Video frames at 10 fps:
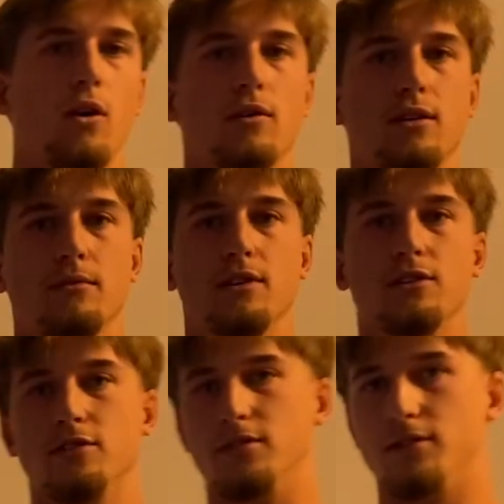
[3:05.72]
the
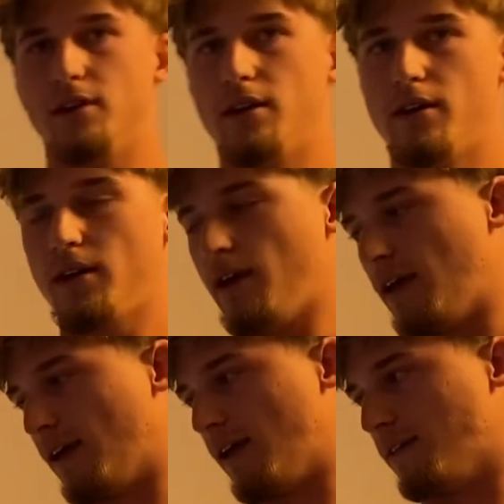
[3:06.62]
amnesias,
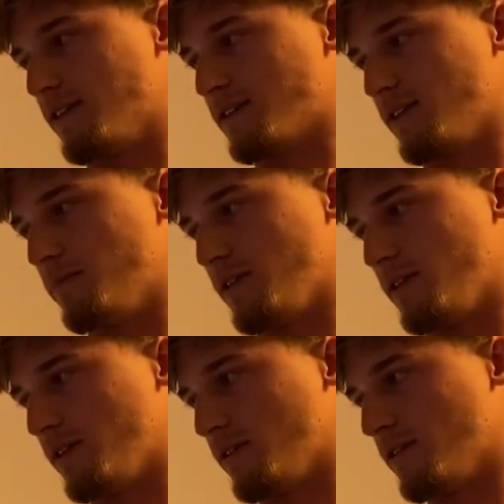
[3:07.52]
and
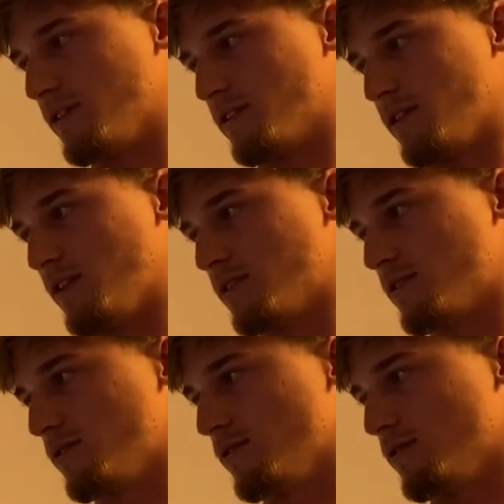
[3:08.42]
this leads
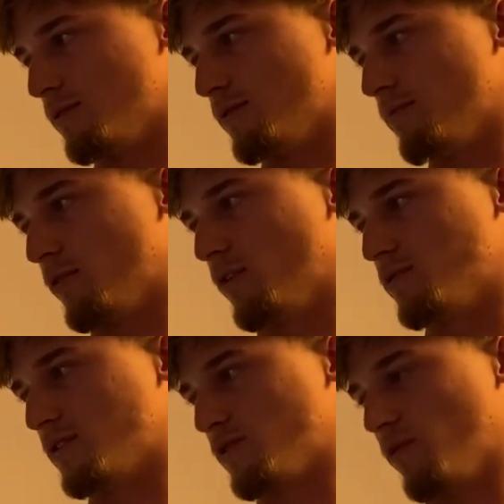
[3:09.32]
to
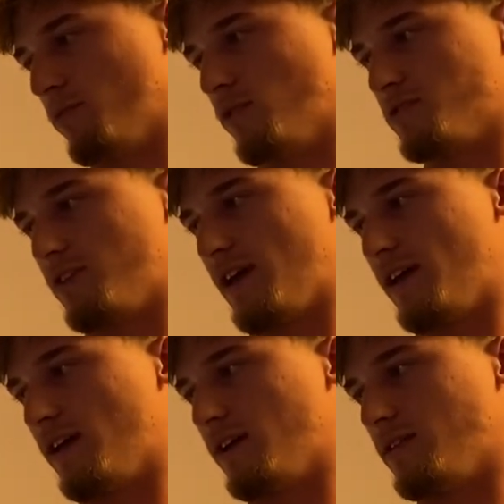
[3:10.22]
blows to the
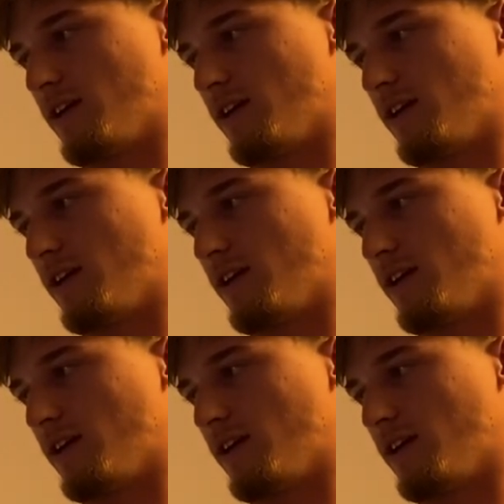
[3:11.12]
head.